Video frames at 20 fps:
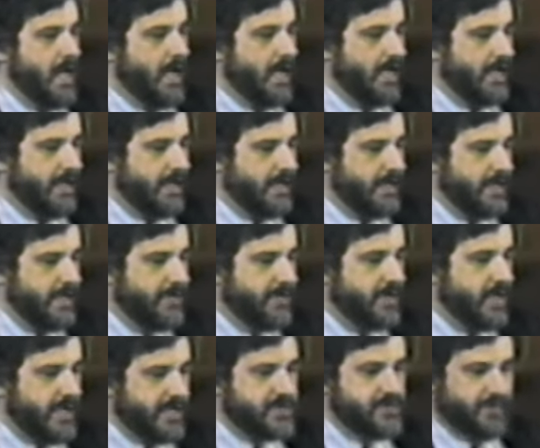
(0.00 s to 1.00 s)
Uh, in
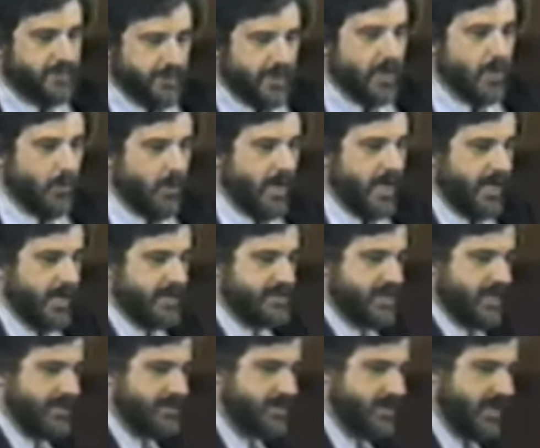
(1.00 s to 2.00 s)
the case of the marijuana,
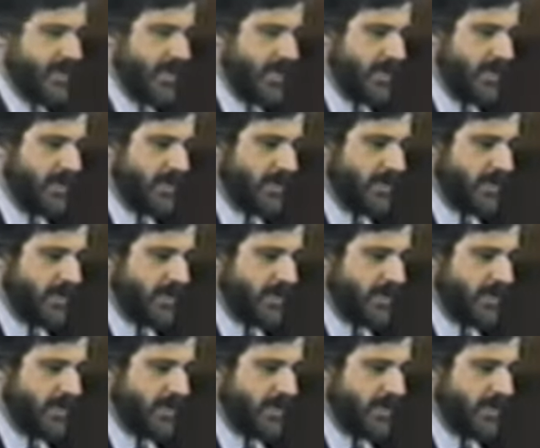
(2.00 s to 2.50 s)
as I say,